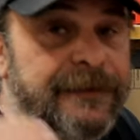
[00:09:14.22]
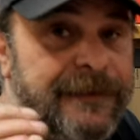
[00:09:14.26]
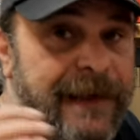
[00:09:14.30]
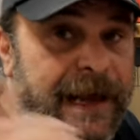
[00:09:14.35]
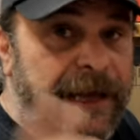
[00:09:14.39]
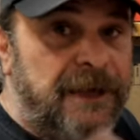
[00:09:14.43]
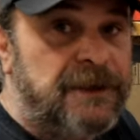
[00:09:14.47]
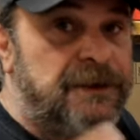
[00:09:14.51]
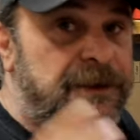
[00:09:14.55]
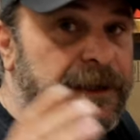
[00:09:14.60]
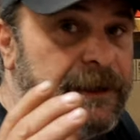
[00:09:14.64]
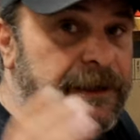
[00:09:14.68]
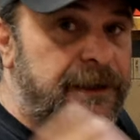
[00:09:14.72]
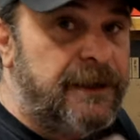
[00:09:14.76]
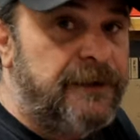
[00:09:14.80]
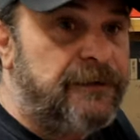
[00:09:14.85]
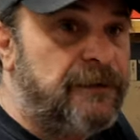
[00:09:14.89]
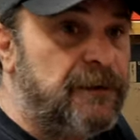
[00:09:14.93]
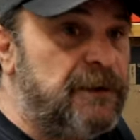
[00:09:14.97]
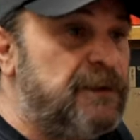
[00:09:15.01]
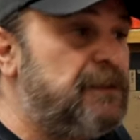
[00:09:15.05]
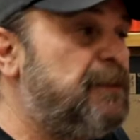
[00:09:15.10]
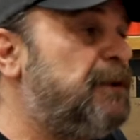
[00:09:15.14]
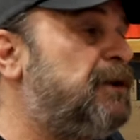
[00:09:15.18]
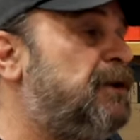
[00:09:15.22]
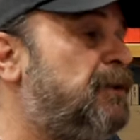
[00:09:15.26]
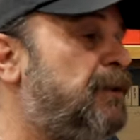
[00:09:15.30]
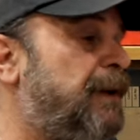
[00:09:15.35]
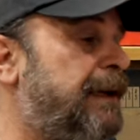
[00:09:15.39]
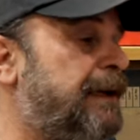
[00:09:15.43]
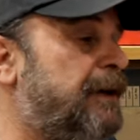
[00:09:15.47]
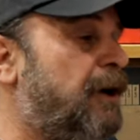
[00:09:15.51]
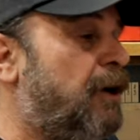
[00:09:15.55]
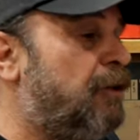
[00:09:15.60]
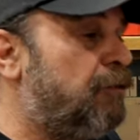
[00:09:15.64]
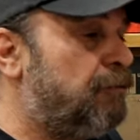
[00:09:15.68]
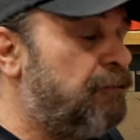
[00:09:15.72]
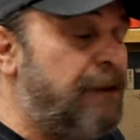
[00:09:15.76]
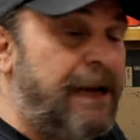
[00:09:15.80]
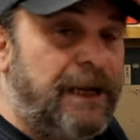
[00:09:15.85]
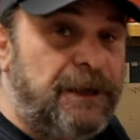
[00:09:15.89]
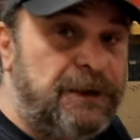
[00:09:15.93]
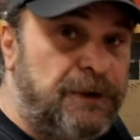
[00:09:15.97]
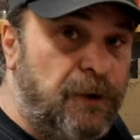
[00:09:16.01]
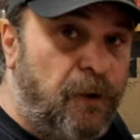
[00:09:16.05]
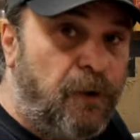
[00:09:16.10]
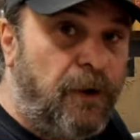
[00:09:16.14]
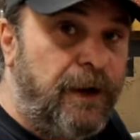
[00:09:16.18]
That's the difference between a
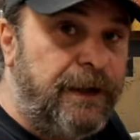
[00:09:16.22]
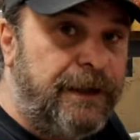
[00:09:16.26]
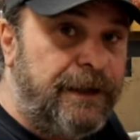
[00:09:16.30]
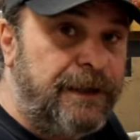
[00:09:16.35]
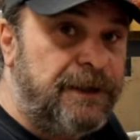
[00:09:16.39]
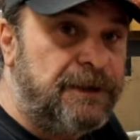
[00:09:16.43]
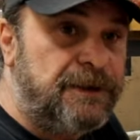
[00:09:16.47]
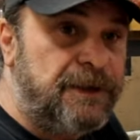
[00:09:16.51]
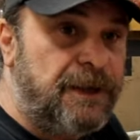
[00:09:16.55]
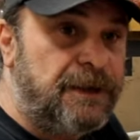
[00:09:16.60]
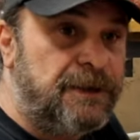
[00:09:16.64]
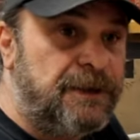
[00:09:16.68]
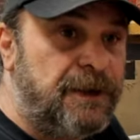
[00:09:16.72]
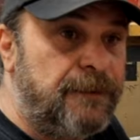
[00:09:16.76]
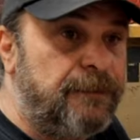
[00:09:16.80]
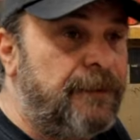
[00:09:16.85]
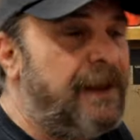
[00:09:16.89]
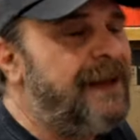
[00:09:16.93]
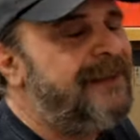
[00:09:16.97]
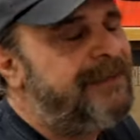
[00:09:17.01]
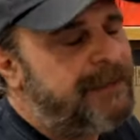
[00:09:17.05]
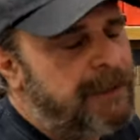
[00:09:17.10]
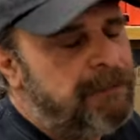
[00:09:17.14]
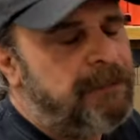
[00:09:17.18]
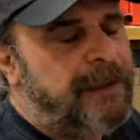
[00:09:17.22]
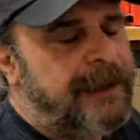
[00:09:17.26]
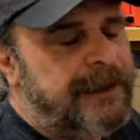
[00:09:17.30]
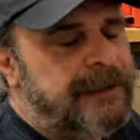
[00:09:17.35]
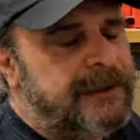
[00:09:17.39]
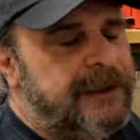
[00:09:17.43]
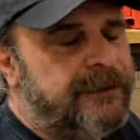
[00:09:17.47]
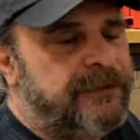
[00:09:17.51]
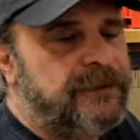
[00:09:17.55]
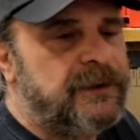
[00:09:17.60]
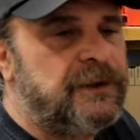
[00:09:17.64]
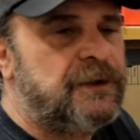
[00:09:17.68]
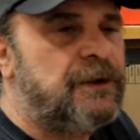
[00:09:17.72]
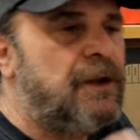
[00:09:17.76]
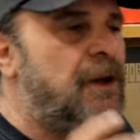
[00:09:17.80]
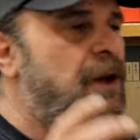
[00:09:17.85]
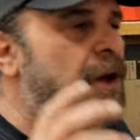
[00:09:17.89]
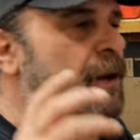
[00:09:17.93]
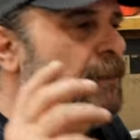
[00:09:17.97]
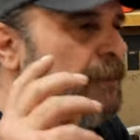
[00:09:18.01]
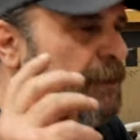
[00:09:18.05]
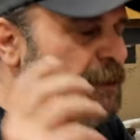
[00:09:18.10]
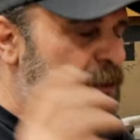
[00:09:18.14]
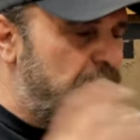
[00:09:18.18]
race oiling system, the main difference
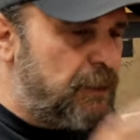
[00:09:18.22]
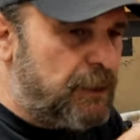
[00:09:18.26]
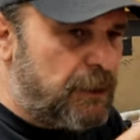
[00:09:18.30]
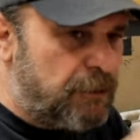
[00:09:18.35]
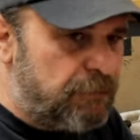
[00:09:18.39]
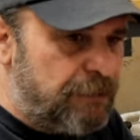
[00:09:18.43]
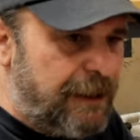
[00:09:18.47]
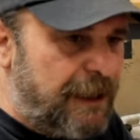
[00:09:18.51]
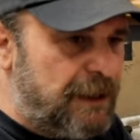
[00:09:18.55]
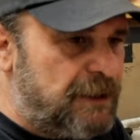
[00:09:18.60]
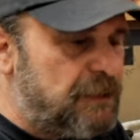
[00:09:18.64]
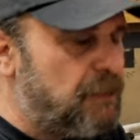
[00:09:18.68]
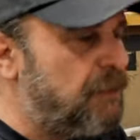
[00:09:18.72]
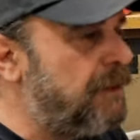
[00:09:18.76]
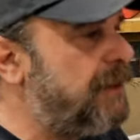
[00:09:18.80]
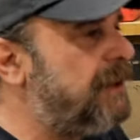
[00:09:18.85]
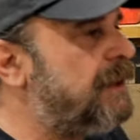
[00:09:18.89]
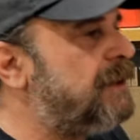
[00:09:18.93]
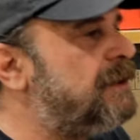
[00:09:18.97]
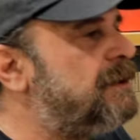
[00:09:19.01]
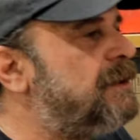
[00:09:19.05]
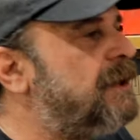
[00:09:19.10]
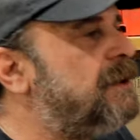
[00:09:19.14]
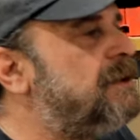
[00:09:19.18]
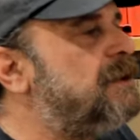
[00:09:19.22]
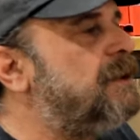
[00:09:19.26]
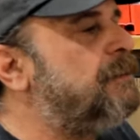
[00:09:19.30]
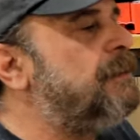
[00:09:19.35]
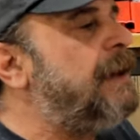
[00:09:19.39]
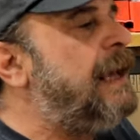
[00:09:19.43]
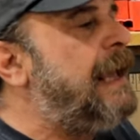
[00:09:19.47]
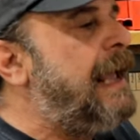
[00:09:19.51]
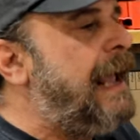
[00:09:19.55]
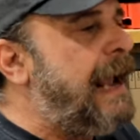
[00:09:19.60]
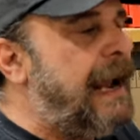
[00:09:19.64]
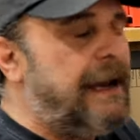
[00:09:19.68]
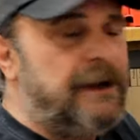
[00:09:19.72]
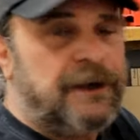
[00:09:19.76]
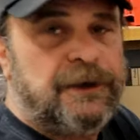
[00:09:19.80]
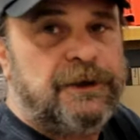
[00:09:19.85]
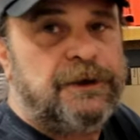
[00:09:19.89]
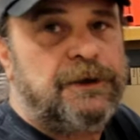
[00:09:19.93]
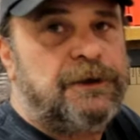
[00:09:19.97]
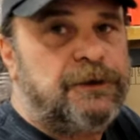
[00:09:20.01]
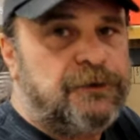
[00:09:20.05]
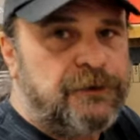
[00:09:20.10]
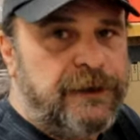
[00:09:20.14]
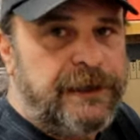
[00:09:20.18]
between a race oiling system and a
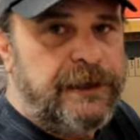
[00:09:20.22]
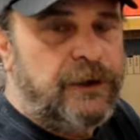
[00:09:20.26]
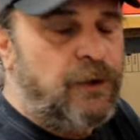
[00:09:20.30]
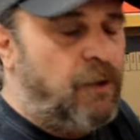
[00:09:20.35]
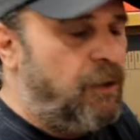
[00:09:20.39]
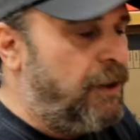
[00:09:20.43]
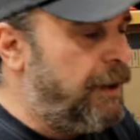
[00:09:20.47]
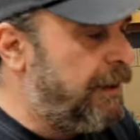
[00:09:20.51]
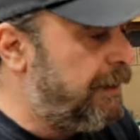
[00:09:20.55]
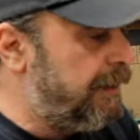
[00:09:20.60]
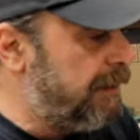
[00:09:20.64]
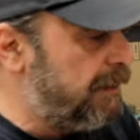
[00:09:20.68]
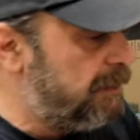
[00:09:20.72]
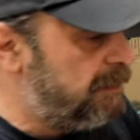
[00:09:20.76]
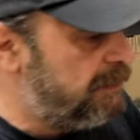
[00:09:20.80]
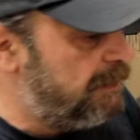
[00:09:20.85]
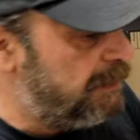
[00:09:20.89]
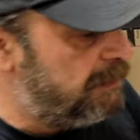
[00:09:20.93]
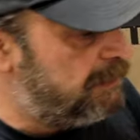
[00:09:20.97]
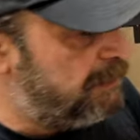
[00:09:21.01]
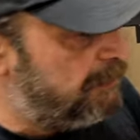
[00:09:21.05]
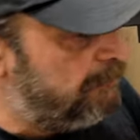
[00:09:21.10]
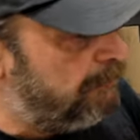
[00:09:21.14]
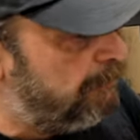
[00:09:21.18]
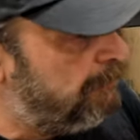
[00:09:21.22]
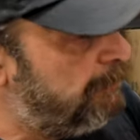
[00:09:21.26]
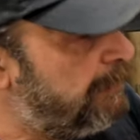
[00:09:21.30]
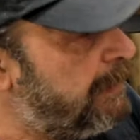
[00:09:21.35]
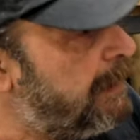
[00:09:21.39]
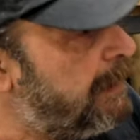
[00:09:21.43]
street oiling system.